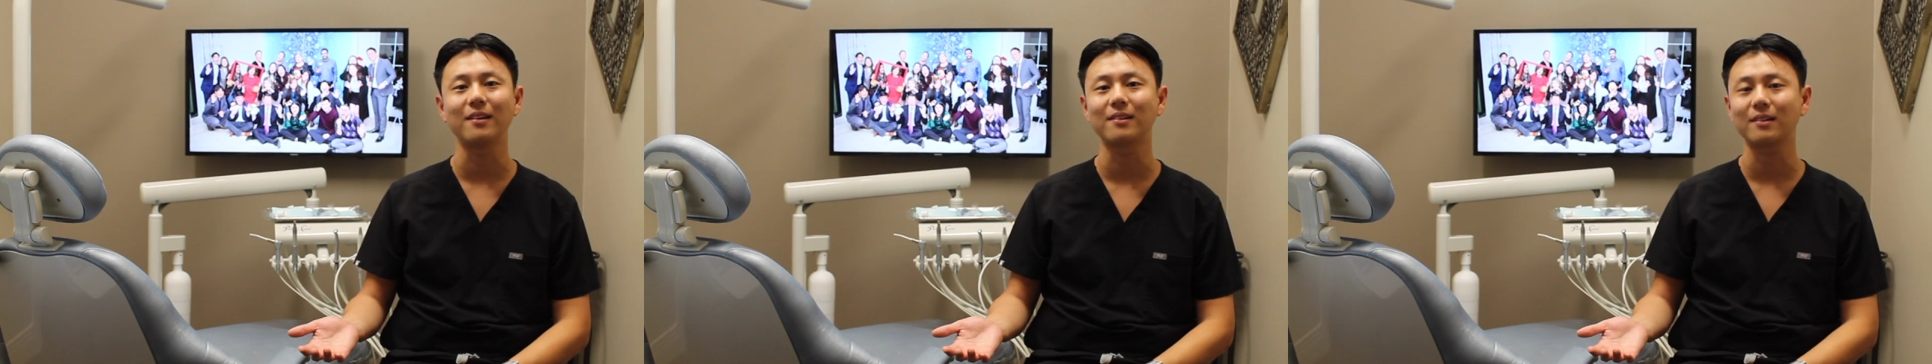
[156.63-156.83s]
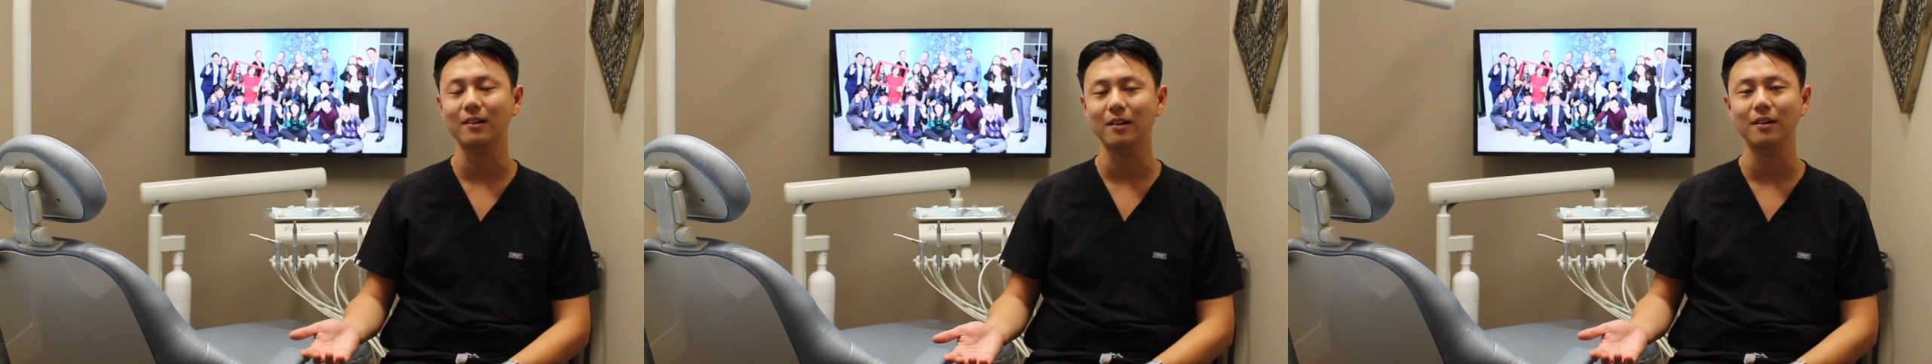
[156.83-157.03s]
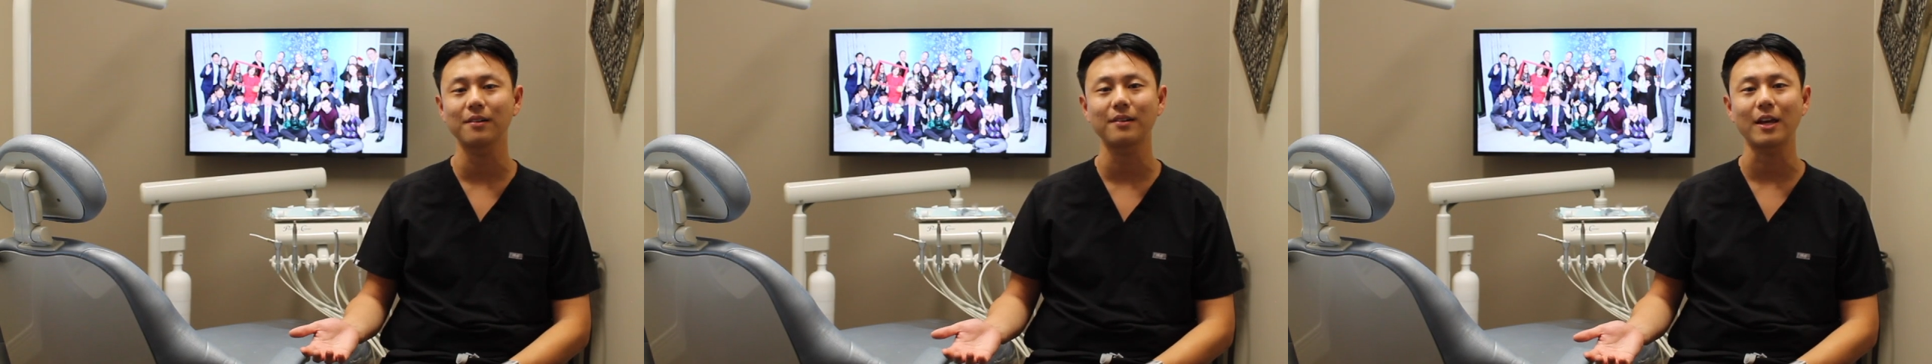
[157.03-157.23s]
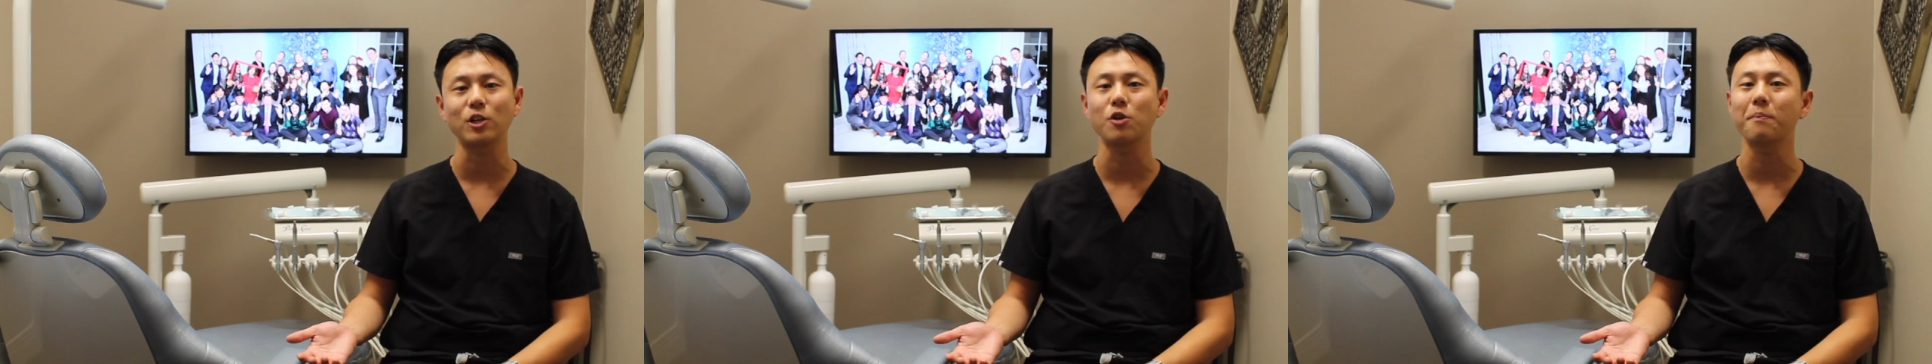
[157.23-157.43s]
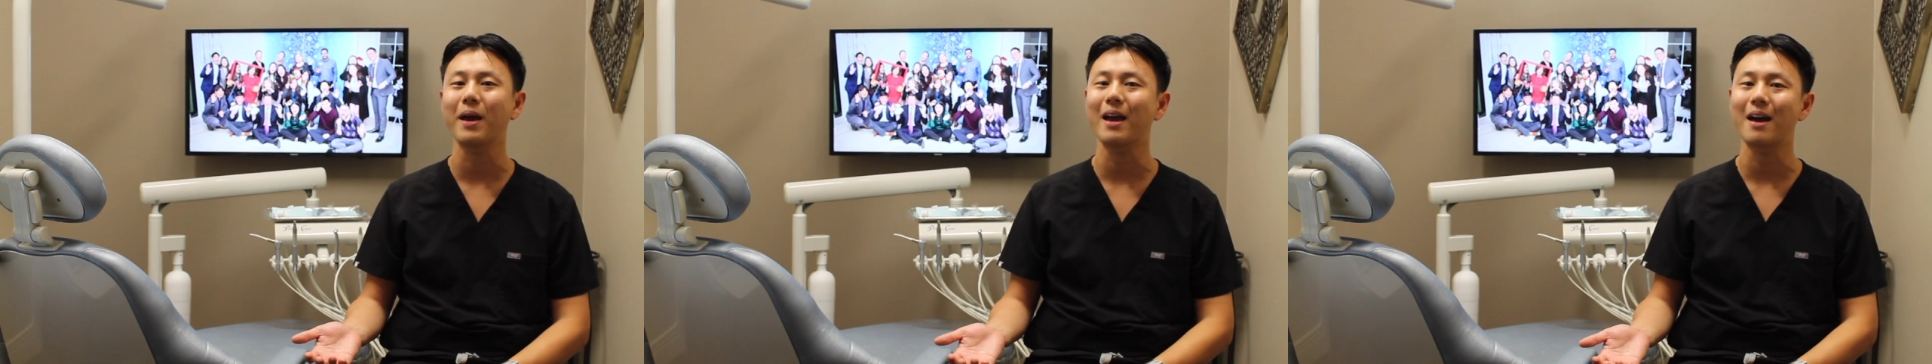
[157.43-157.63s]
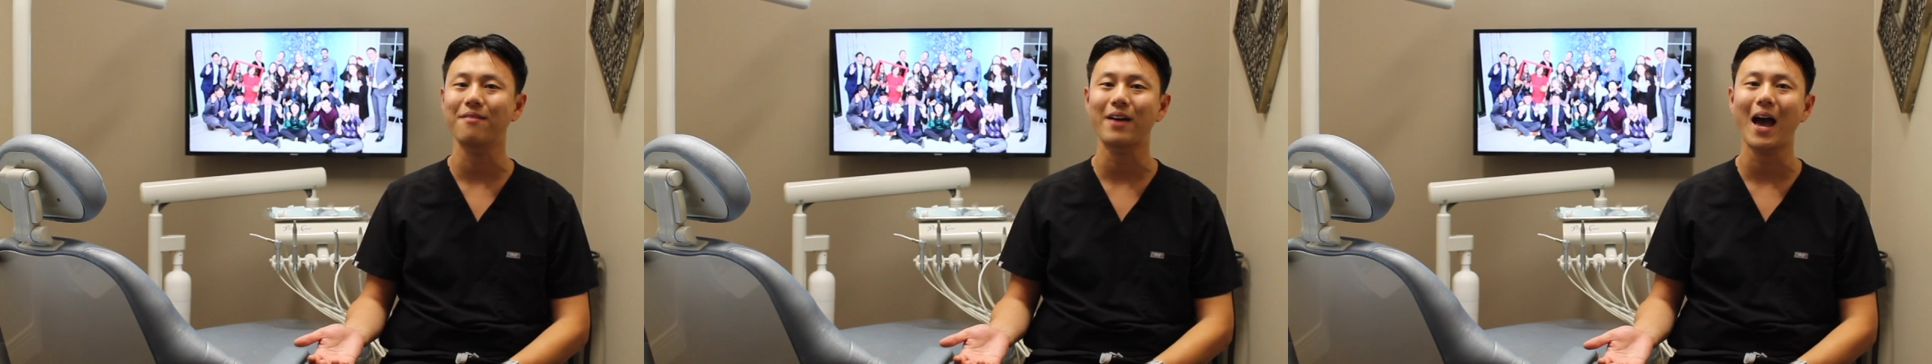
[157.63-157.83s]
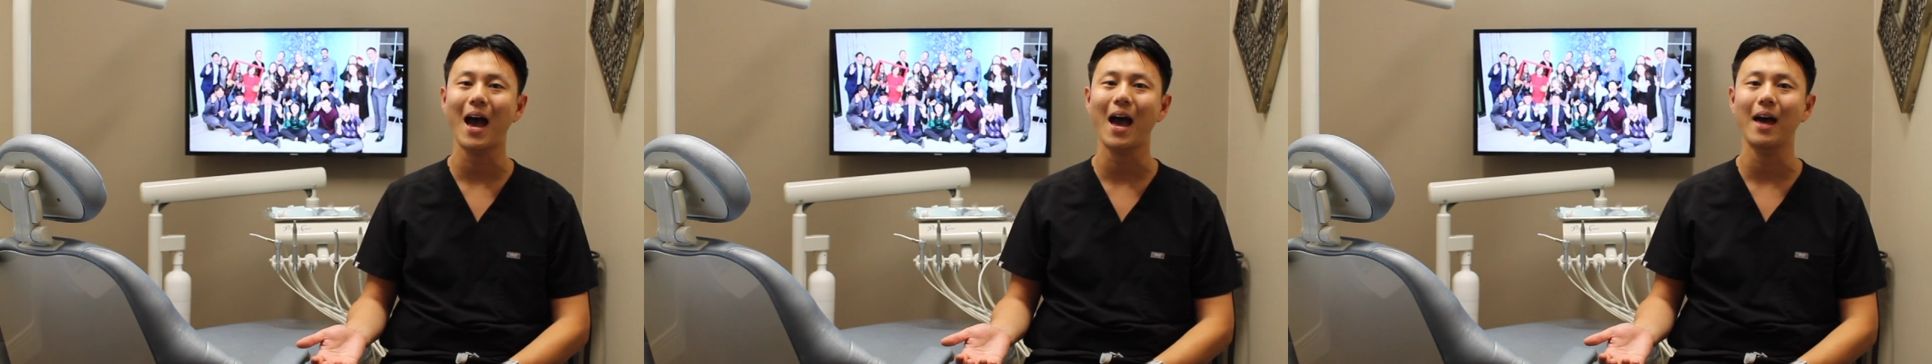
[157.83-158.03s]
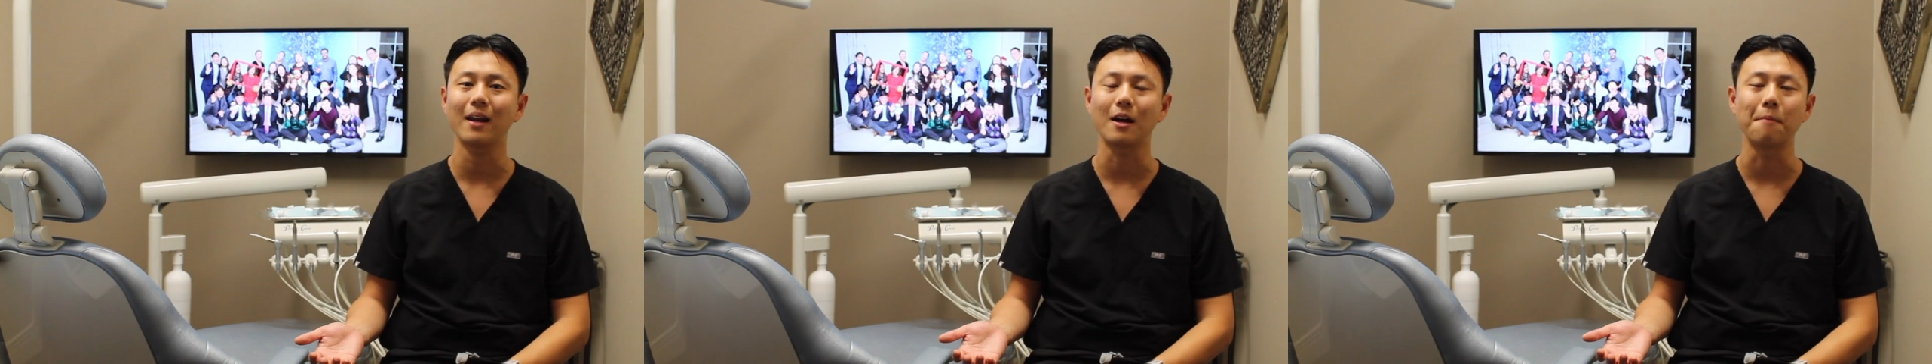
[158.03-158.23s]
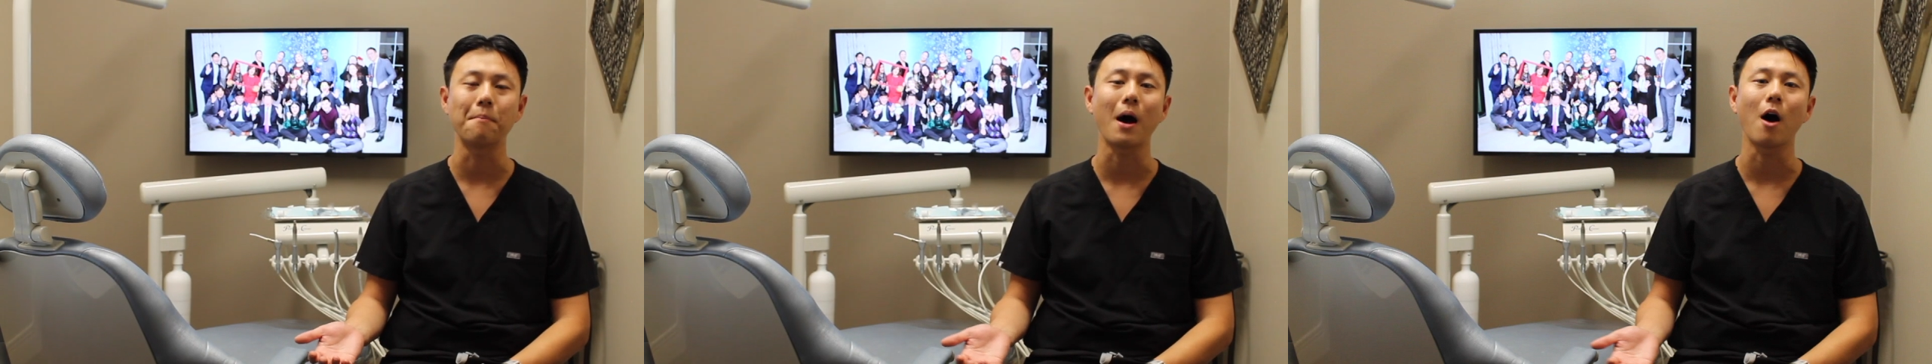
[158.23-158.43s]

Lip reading: concerns that you may have had